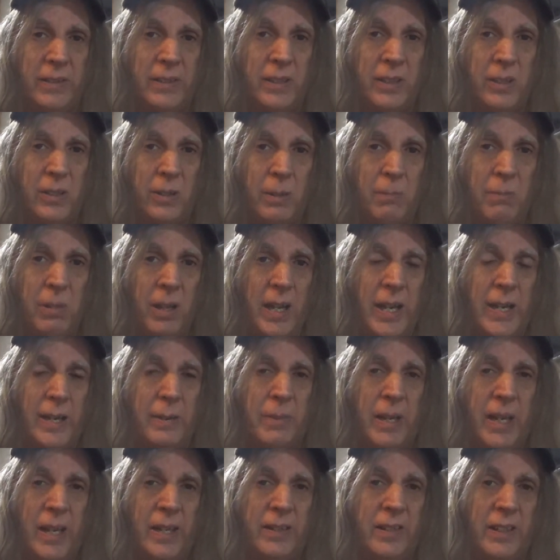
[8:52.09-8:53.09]
You know, a
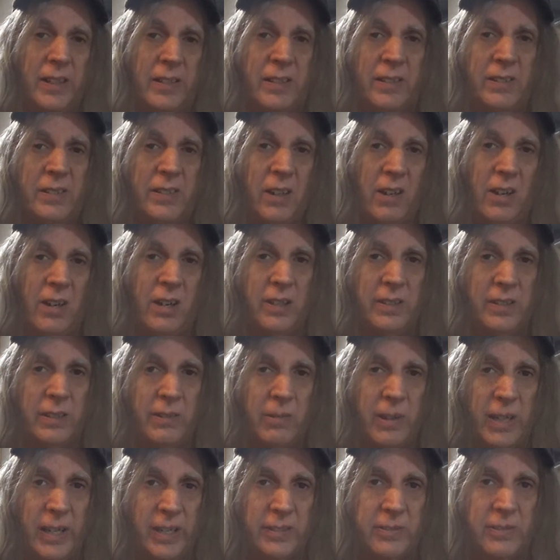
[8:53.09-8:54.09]
blind man takes his dog in the
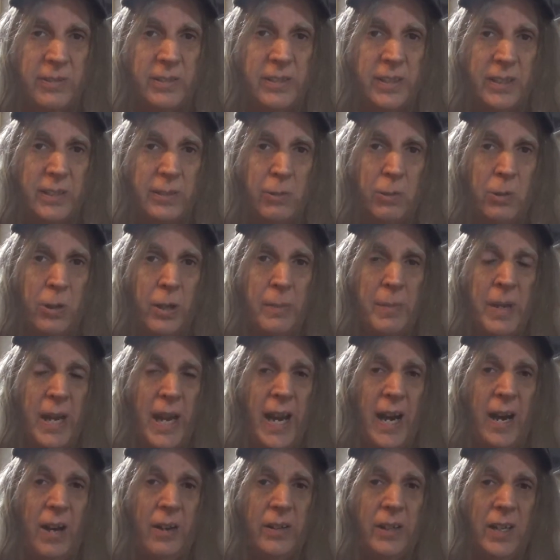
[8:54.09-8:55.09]
restaurant, they throw him
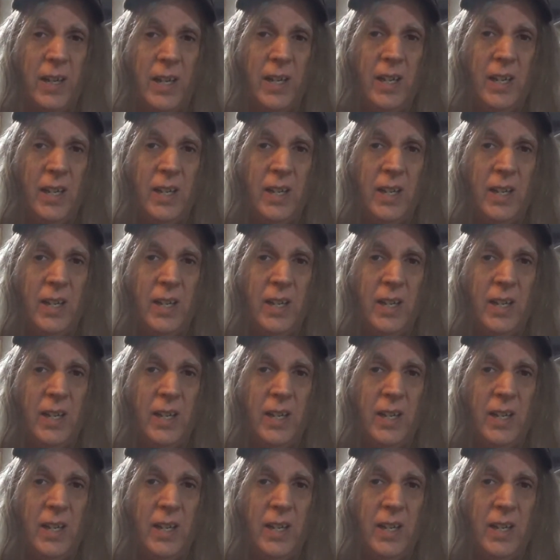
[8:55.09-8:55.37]
out.